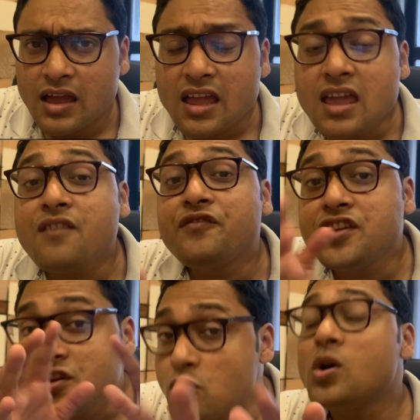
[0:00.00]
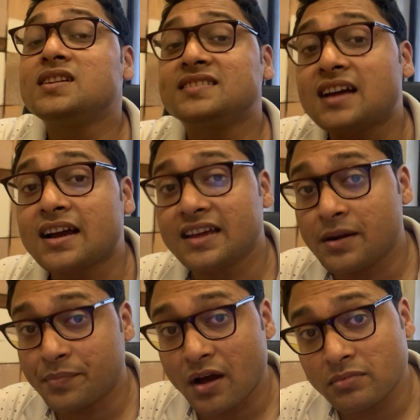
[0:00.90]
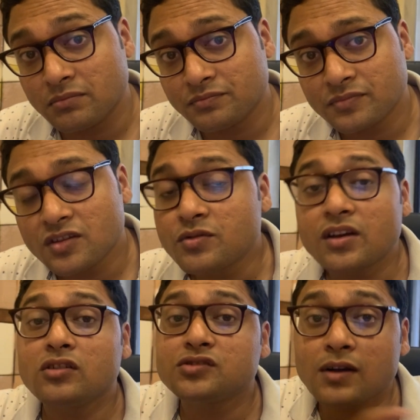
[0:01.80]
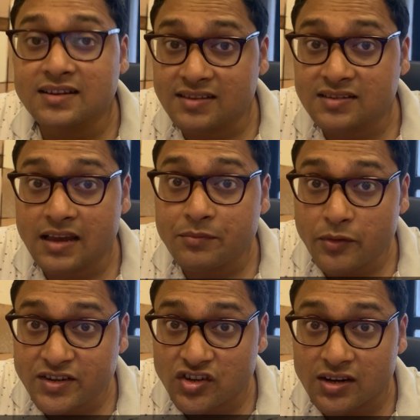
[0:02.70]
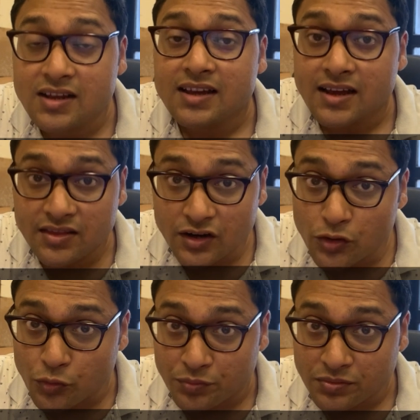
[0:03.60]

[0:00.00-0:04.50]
If you are stuck in a problem, you can also ask the same question in the group.